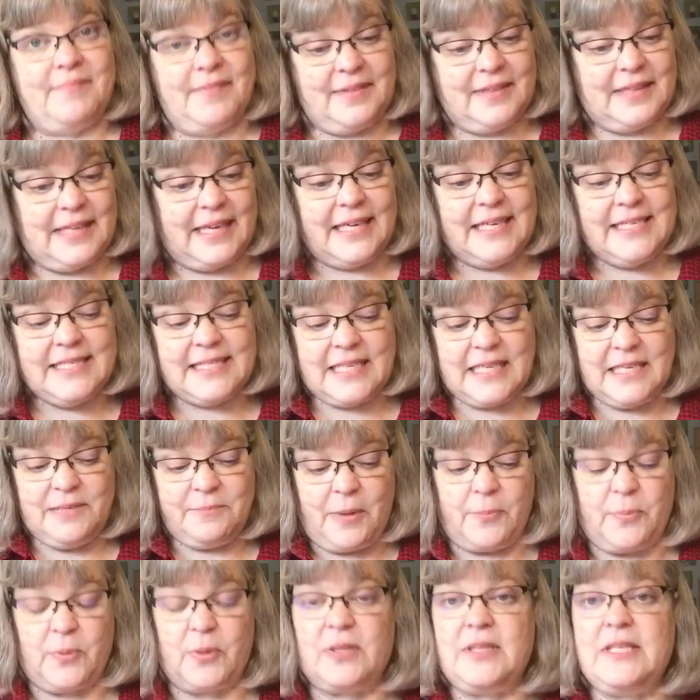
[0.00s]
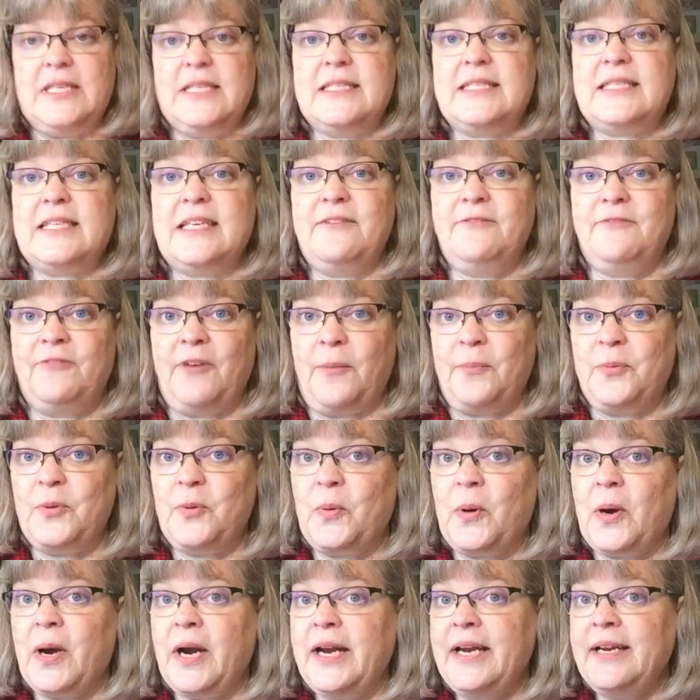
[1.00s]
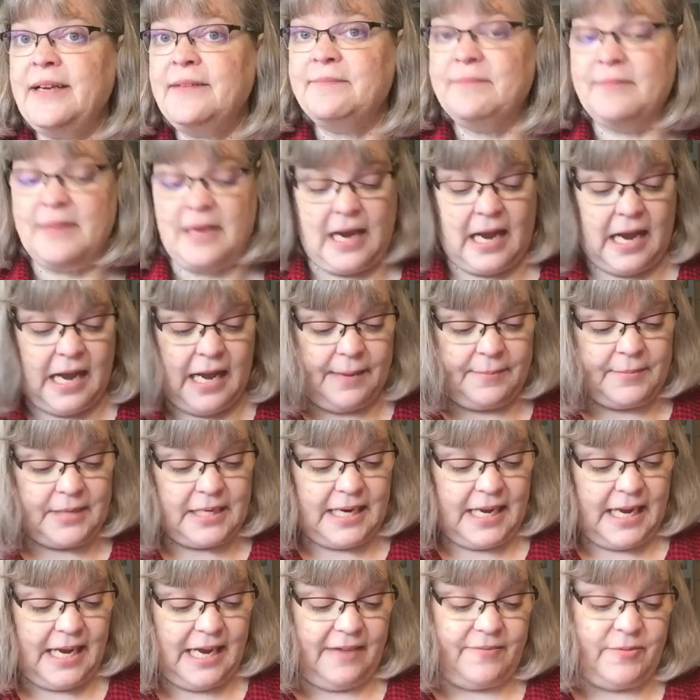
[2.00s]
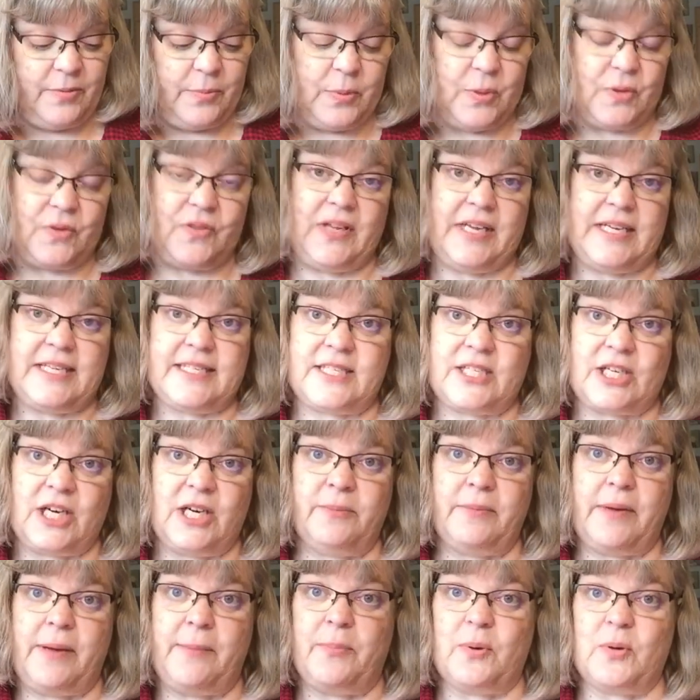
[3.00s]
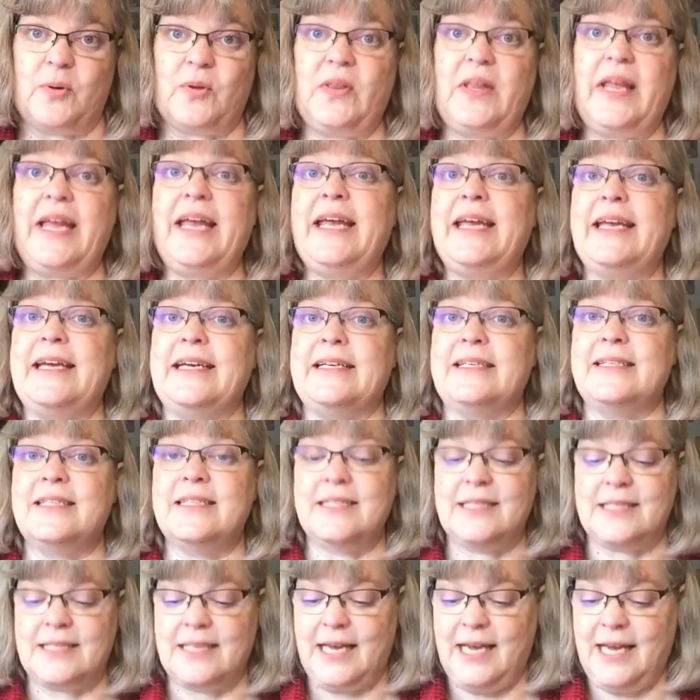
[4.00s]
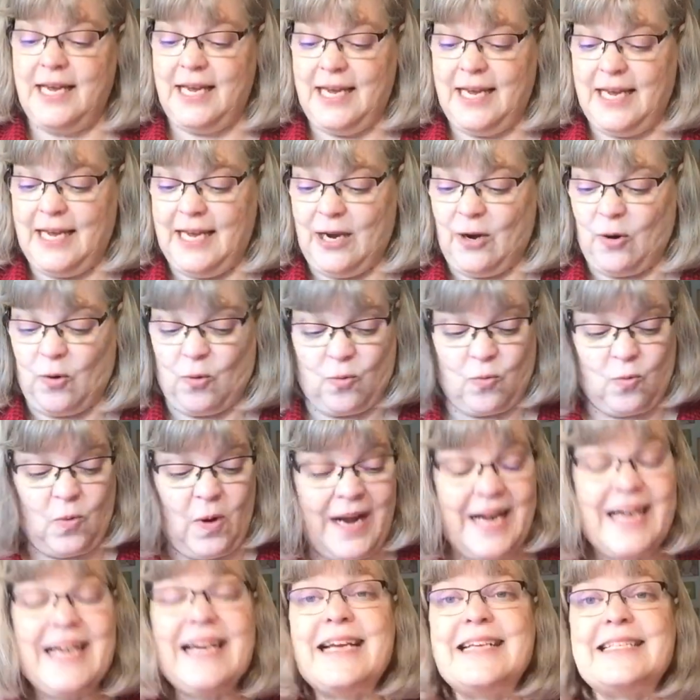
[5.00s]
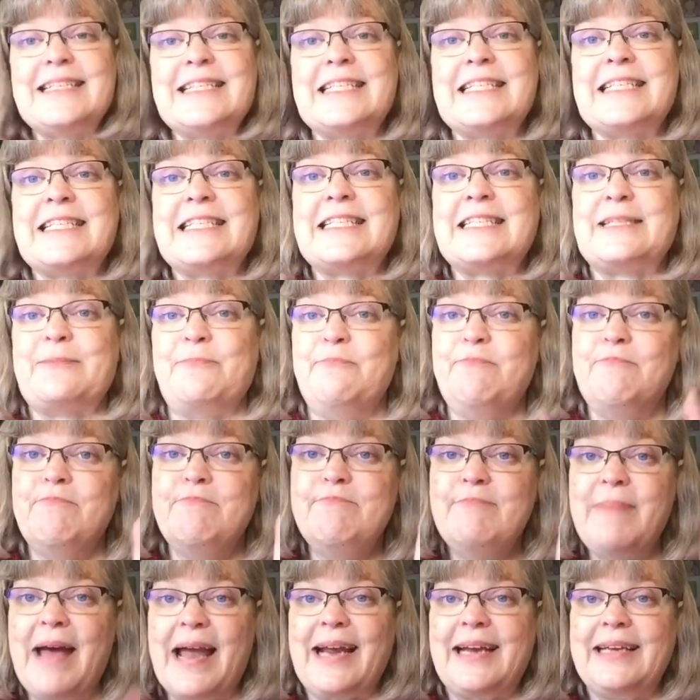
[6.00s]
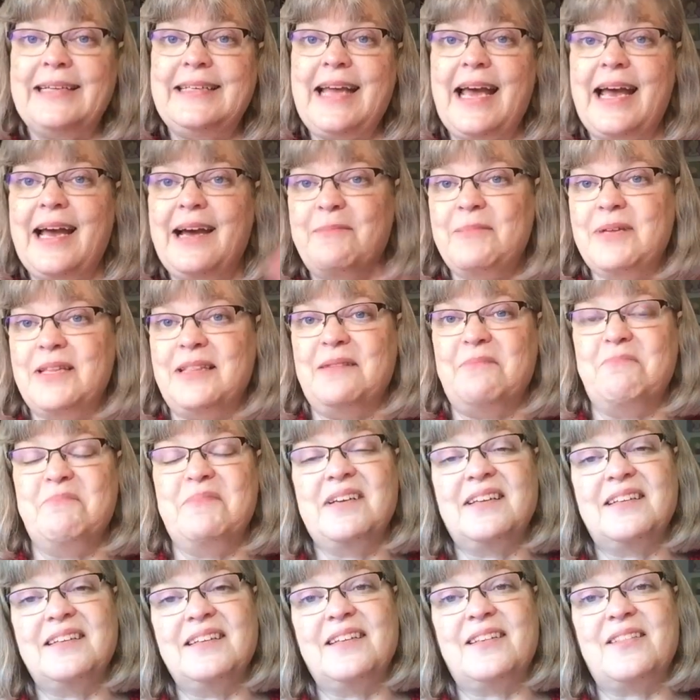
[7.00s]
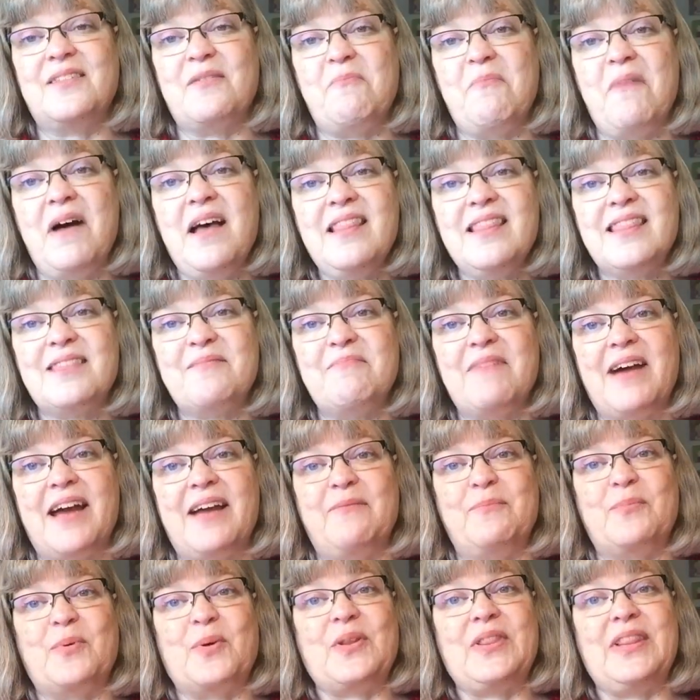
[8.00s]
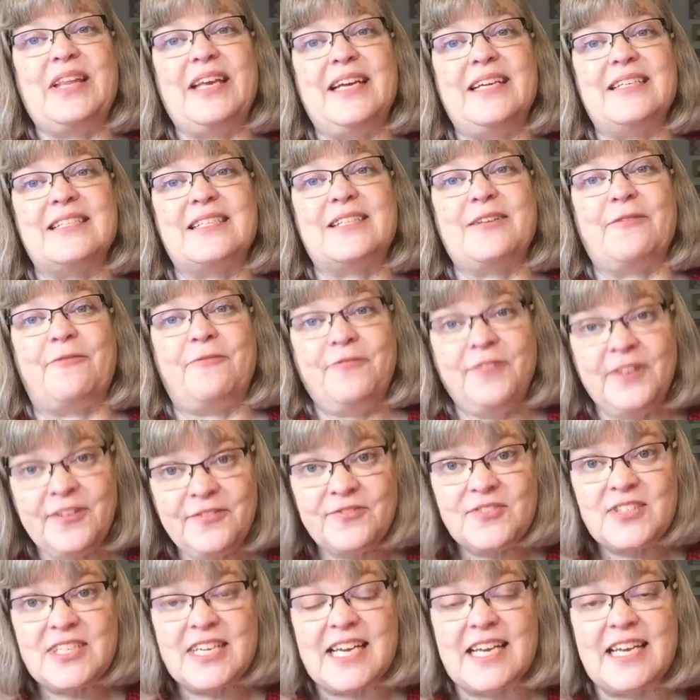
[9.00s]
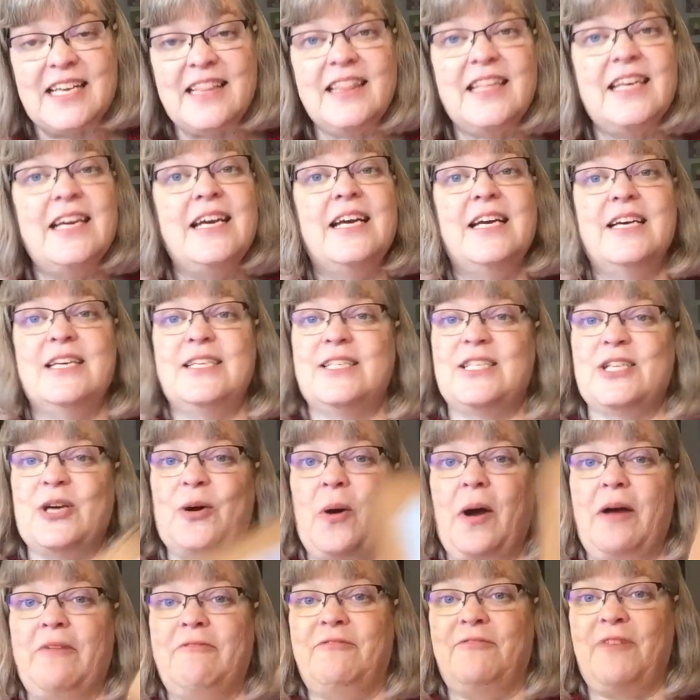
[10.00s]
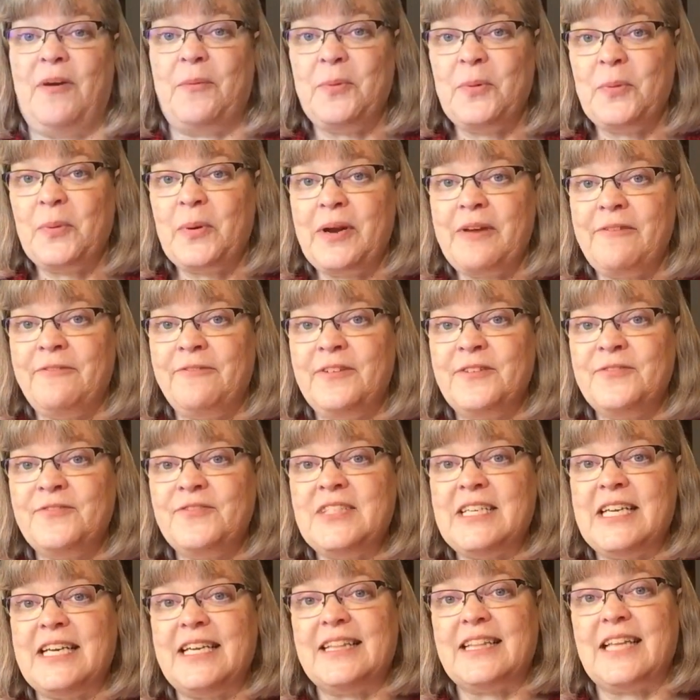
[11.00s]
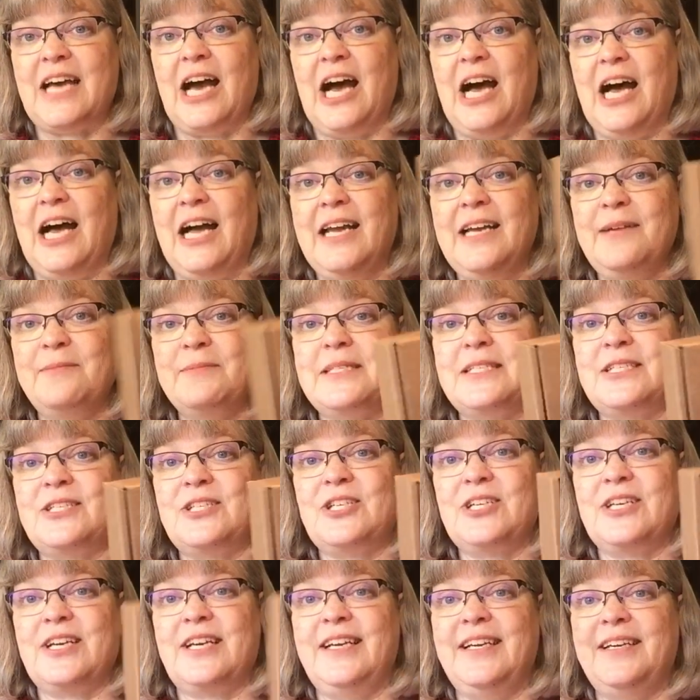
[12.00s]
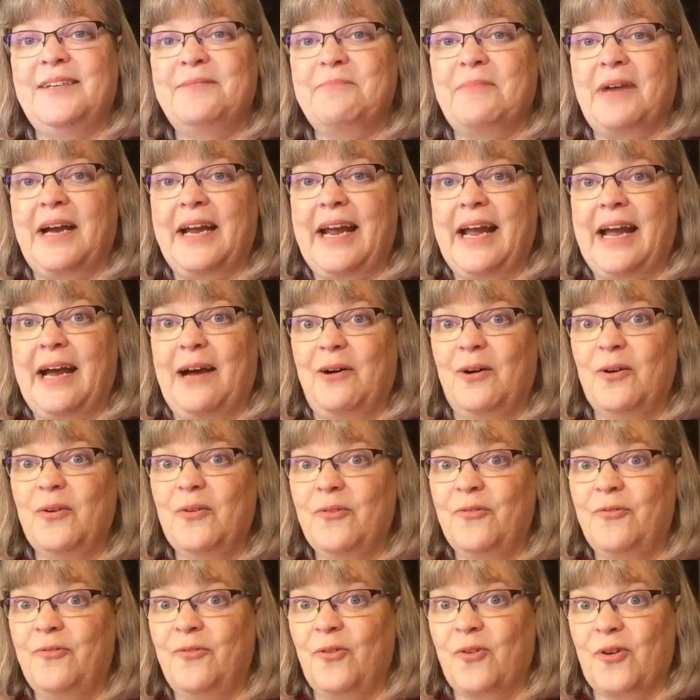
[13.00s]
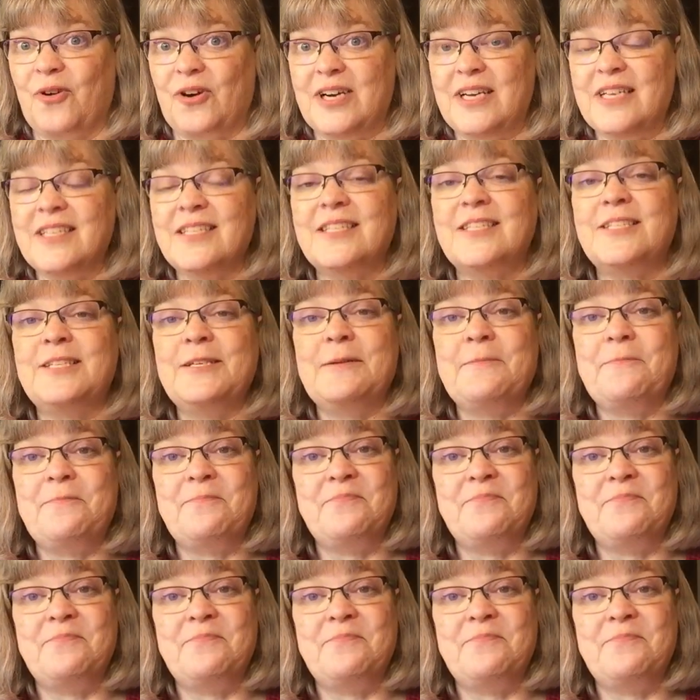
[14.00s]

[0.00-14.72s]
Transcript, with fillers: like I said, my birthday's in February. I'm going to have a birthday start. My birthday is right smack dab in the middle of the month. My birthday is the 15th. So on February 15th, I am starting my owl forest.